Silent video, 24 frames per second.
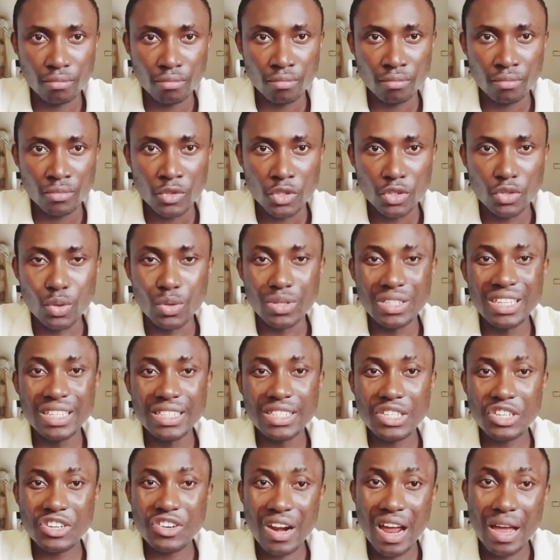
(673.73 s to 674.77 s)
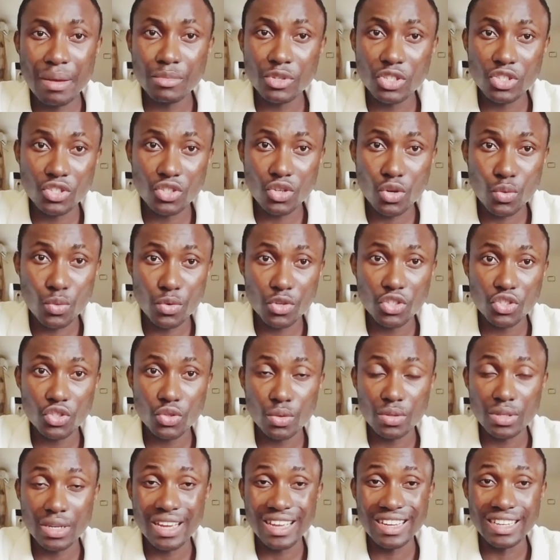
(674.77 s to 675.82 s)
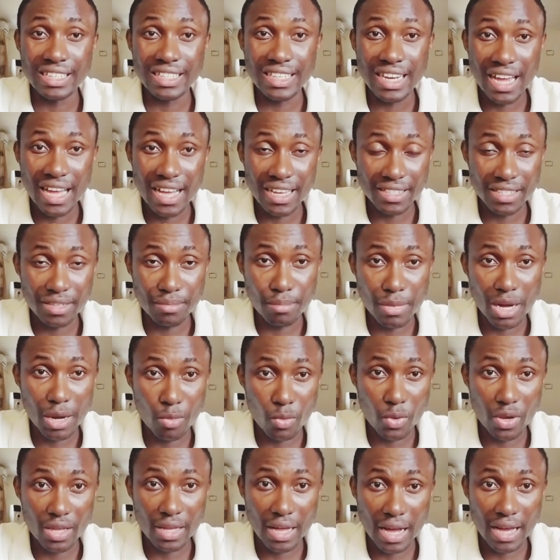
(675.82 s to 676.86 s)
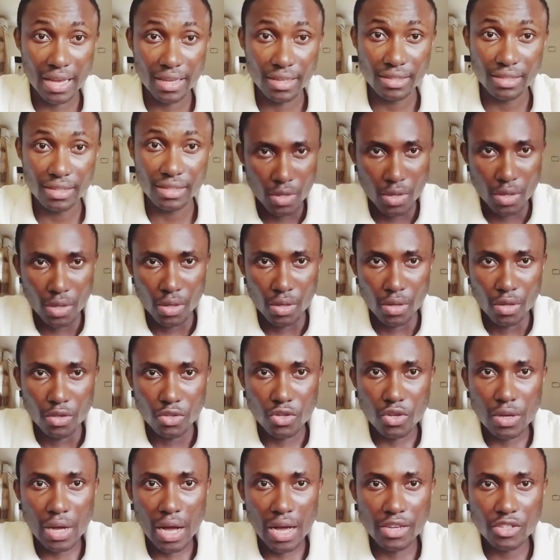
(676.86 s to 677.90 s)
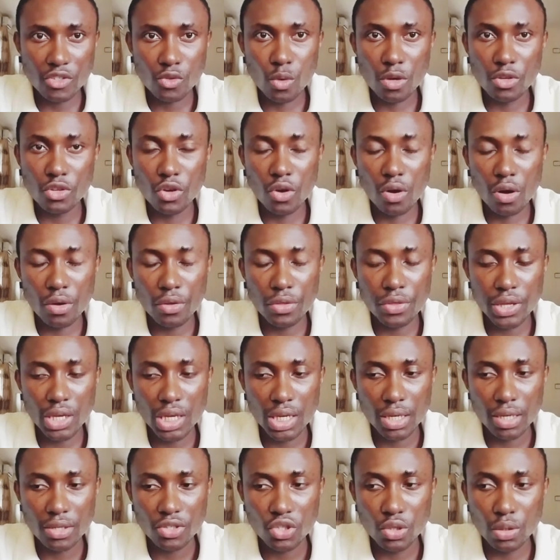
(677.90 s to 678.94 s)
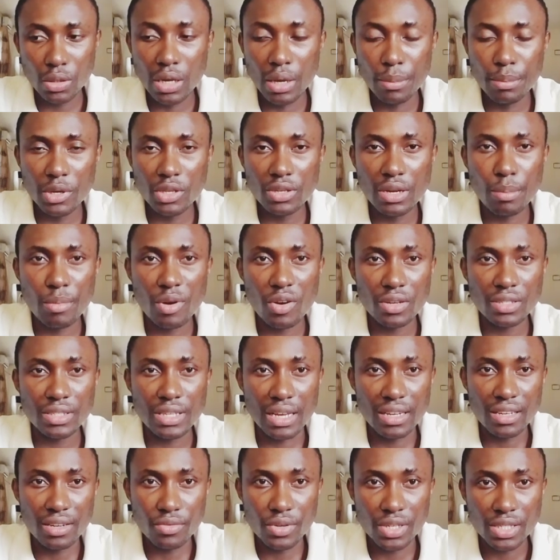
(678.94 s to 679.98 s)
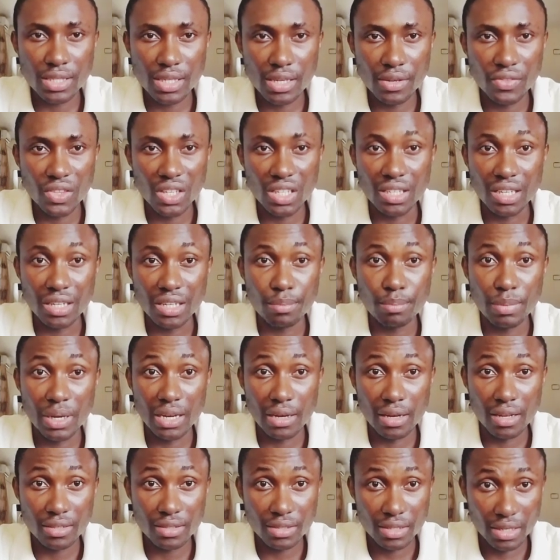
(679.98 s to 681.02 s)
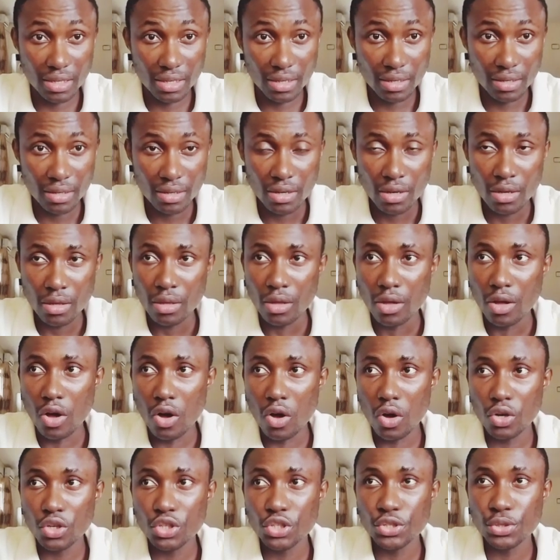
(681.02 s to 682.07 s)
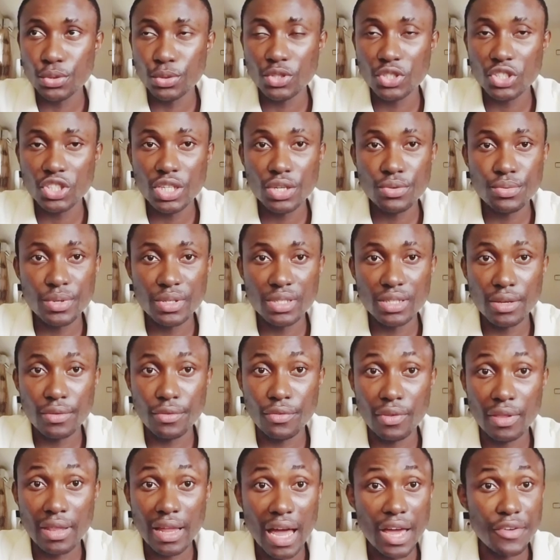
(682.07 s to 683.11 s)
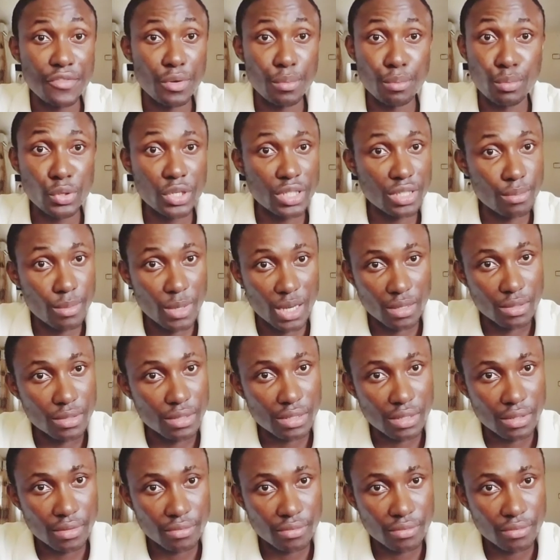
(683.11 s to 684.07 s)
So this crime story shook the entire Zimbabwe, guys. So guys, what do you all think? Should Emilda Marazani receive the death penalty or should she receive life imprisonment?